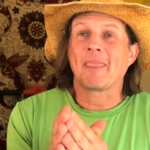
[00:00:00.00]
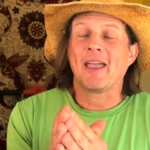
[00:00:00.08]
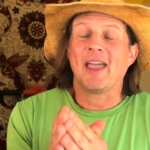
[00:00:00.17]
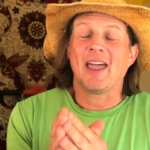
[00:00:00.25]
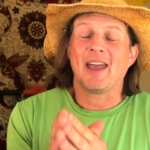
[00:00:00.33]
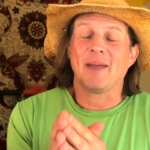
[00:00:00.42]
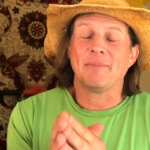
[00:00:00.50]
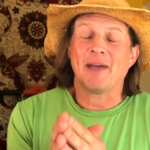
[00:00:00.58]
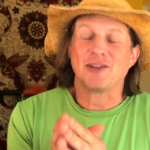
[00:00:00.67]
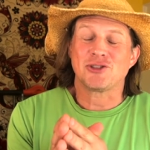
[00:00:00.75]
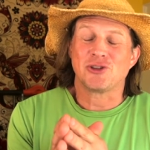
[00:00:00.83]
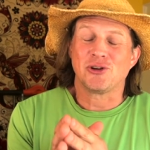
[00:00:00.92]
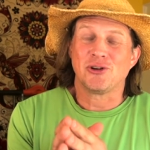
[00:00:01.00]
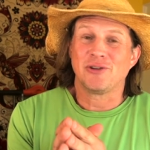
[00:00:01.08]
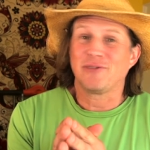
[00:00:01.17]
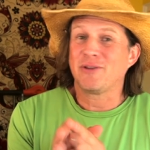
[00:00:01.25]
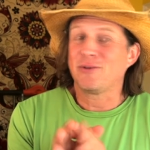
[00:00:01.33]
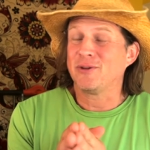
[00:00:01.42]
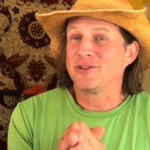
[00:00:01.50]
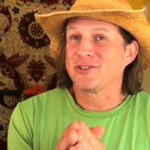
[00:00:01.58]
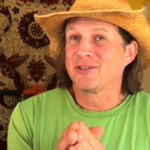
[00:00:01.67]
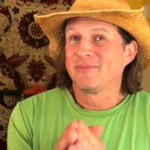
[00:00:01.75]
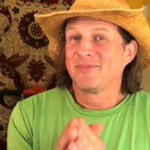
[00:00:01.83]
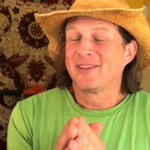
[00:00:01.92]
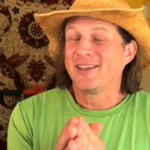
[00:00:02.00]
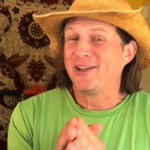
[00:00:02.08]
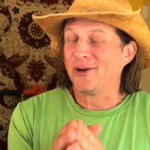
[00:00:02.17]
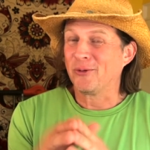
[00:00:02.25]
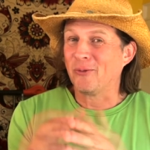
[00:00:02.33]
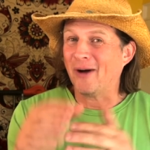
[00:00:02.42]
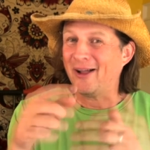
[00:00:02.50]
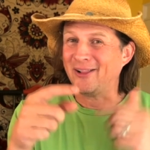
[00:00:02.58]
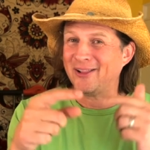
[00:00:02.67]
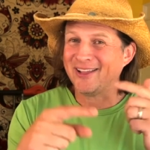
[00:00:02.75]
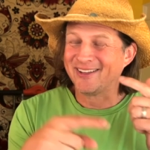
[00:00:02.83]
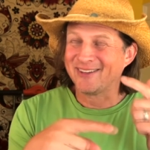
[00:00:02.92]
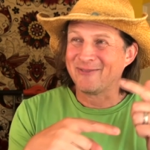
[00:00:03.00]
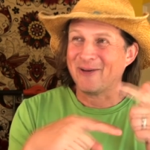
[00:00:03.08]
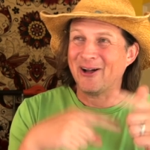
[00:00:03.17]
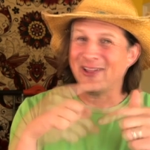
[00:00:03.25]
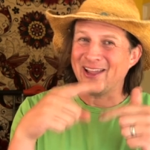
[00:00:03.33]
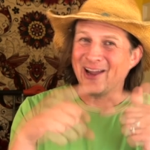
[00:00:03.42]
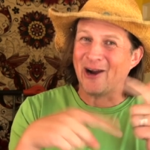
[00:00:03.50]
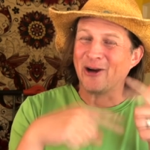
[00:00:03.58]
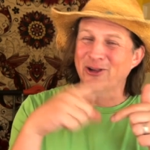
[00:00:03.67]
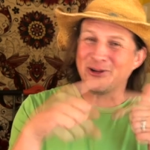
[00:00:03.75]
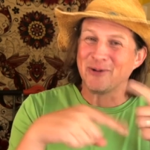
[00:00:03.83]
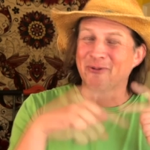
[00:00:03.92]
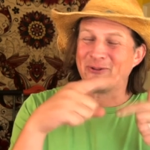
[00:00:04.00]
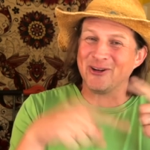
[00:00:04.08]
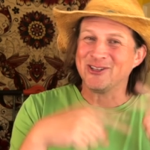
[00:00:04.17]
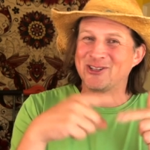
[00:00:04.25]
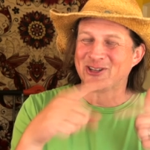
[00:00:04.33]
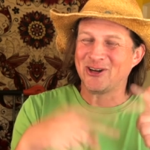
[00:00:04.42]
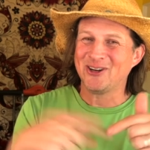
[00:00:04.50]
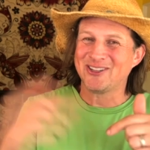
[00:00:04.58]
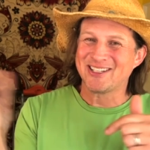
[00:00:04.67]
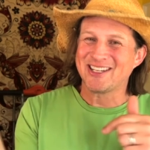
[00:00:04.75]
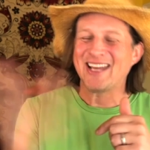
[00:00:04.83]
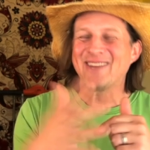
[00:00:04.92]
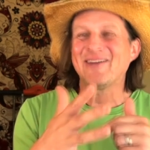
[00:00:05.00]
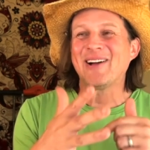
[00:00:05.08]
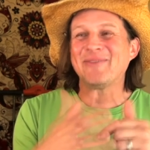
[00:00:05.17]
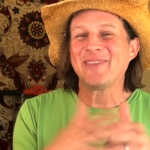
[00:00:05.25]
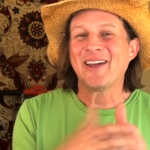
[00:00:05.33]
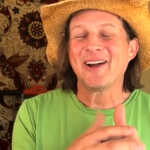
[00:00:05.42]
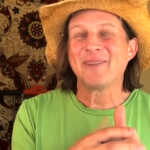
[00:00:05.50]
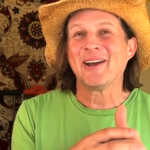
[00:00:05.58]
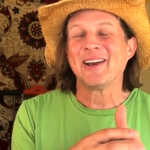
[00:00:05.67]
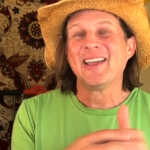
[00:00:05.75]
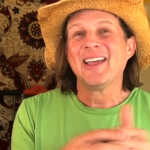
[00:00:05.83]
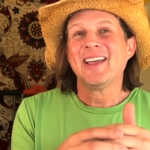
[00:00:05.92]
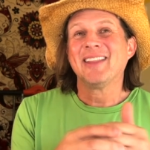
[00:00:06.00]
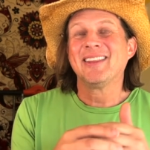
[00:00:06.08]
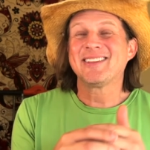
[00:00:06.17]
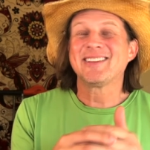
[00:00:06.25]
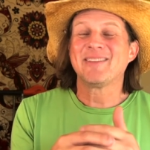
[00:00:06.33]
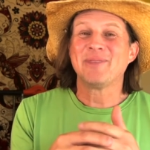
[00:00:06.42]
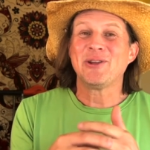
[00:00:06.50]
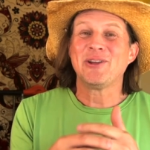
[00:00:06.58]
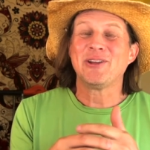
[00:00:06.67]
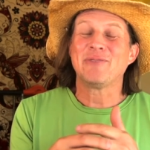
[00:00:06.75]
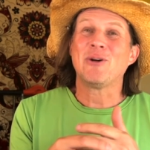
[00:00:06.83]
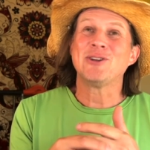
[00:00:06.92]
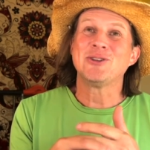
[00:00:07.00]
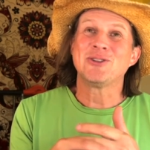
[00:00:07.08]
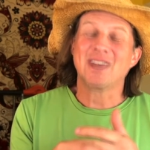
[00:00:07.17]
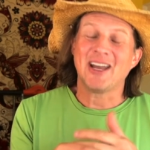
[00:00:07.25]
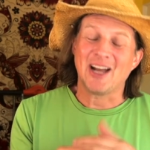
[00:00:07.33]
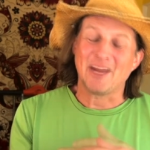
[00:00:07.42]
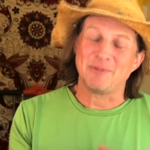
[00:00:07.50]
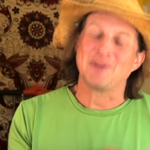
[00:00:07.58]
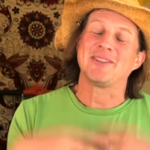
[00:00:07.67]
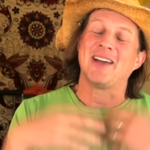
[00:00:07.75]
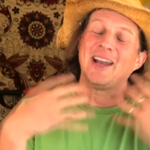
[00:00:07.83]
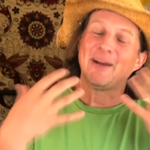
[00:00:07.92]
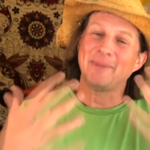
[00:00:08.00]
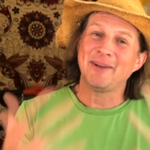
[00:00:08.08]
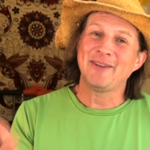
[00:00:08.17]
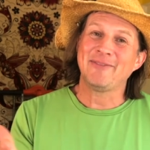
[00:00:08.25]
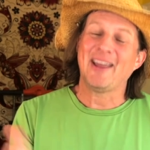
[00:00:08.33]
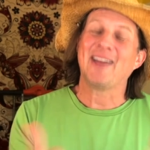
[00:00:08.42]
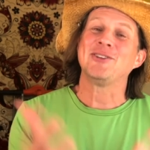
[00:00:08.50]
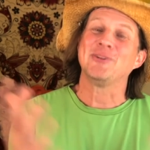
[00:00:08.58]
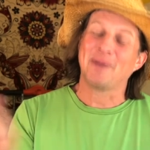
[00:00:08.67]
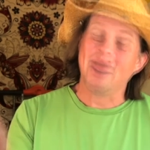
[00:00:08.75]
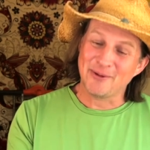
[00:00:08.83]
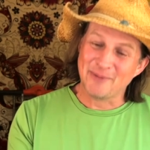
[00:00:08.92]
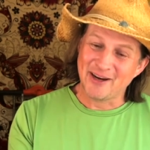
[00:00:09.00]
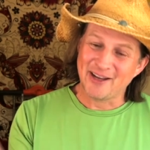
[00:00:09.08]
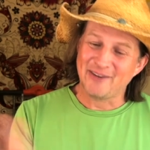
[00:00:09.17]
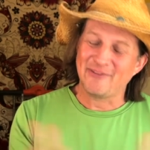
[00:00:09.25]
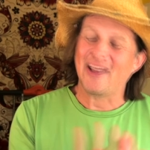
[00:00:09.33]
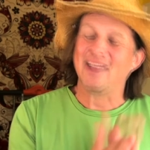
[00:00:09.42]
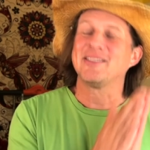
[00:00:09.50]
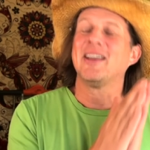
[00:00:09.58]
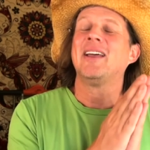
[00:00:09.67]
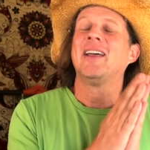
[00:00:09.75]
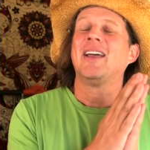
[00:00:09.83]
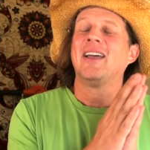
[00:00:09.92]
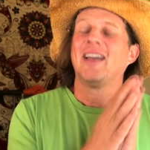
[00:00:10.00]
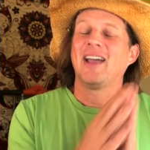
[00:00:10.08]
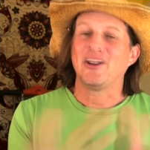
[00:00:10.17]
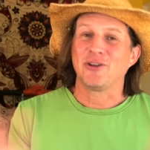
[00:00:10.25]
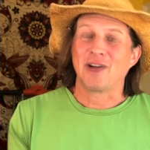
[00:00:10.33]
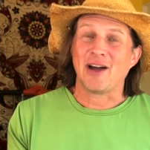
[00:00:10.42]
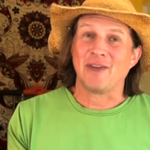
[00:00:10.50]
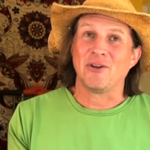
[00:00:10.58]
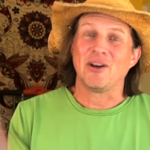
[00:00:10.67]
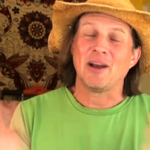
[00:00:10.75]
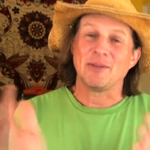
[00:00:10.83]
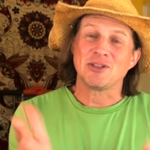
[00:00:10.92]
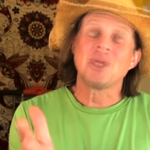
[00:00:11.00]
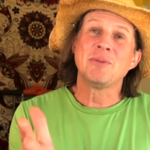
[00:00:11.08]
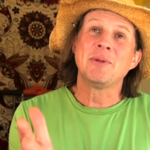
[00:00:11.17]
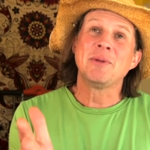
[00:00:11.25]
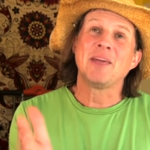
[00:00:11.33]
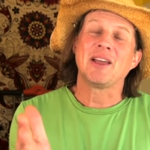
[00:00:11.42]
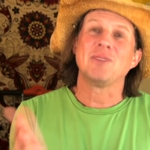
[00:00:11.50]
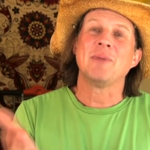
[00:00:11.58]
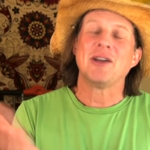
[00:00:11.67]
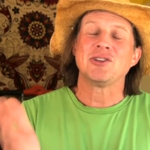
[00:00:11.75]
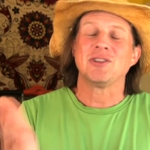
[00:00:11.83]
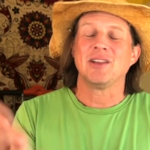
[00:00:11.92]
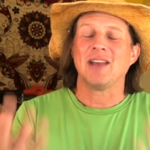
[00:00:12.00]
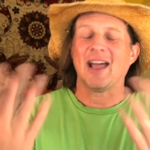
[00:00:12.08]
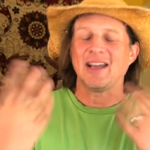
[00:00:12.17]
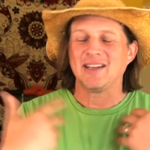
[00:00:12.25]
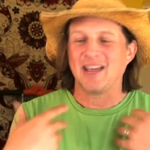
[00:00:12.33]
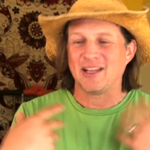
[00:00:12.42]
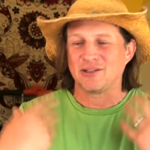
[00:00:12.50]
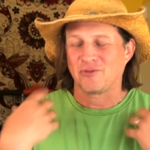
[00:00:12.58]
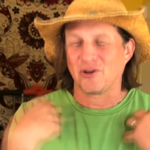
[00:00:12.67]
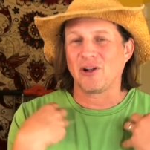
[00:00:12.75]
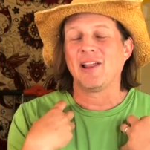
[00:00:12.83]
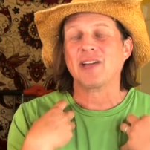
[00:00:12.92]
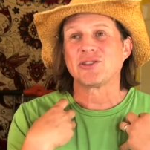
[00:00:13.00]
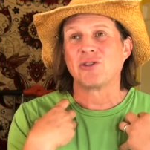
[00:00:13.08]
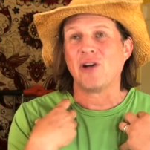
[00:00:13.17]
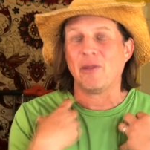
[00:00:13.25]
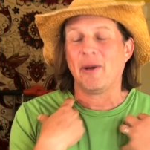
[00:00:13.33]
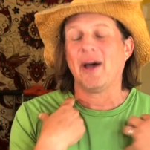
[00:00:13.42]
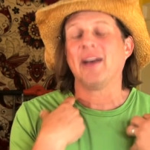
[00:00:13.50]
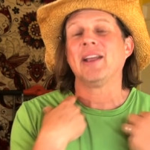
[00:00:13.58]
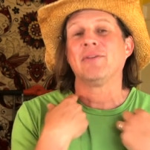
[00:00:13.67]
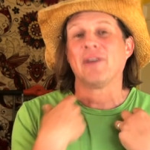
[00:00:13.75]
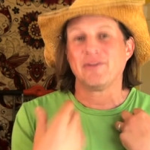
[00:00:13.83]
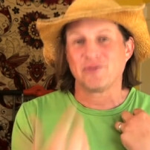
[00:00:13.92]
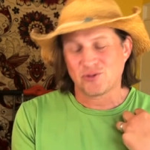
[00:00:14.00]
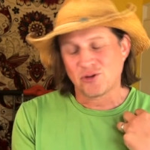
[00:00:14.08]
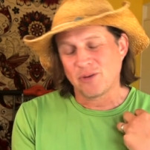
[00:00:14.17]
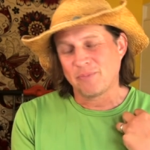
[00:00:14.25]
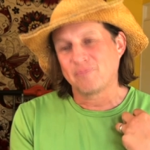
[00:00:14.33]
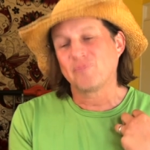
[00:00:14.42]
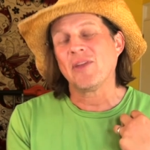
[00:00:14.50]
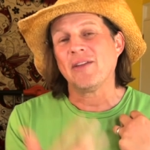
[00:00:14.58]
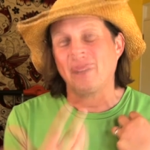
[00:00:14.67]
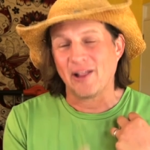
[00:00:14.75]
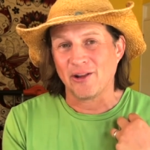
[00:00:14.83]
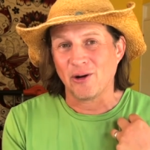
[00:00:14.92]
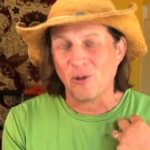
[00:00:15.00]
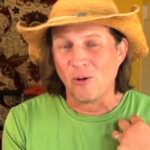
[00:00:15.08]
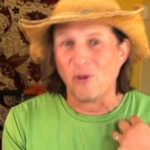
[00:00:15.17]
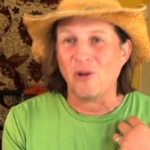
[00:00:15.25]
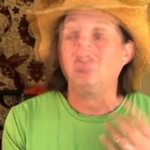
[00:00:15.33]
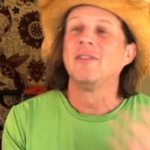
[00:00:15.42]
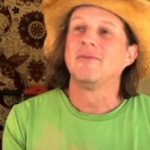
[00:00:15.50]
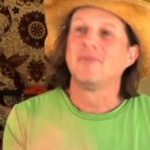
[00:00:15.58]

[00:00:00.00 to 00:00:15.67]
and I'm not sure if he was here while while they argued over insurance to get him up there. But this is the beauty of once you sign up, you sign up in advance, you pay your money in advance, and you're covered. And I'm assuming, like you mentioned, the ninety days for cholesterol. But if I trip and fell in a hole,